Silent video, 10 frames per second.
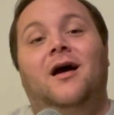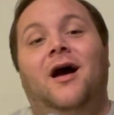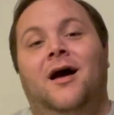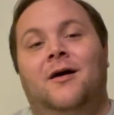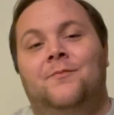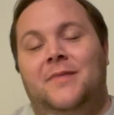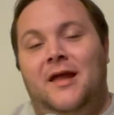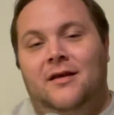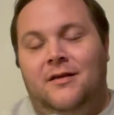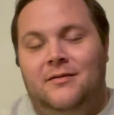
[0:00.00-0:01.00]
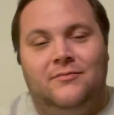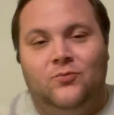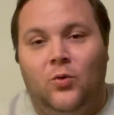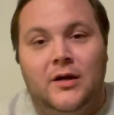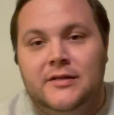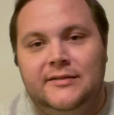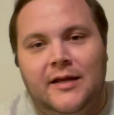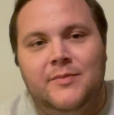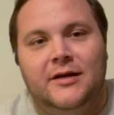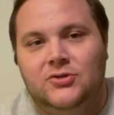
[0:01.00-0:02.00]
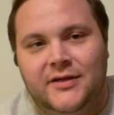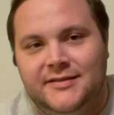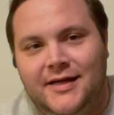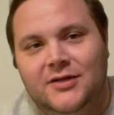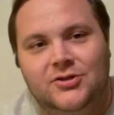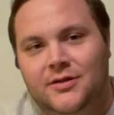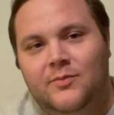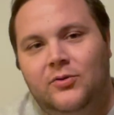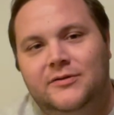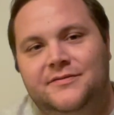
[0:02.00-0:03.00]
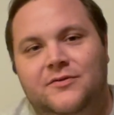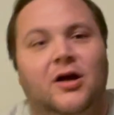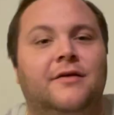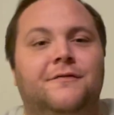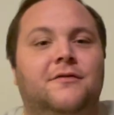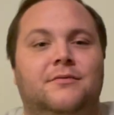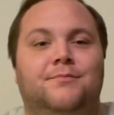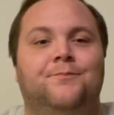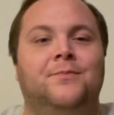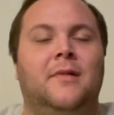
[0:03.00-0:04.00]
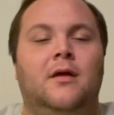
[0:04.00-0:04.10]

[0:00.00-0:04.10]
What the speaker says: And in one 10-minute transaction, the Bulls have gone from,